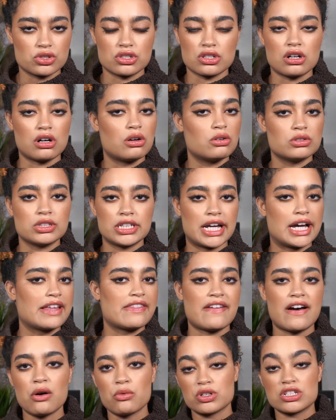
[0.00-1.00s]
So yeah,
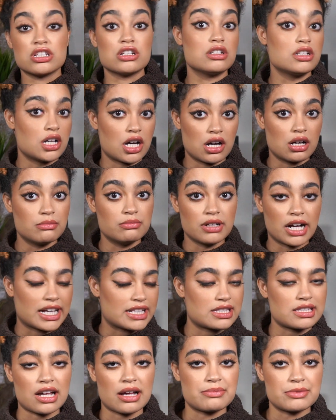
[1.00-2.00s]
that was a dub. I
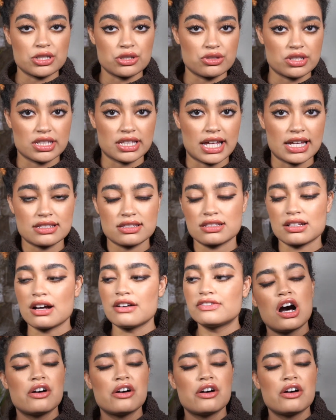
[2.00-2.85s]
stopped using that stuff.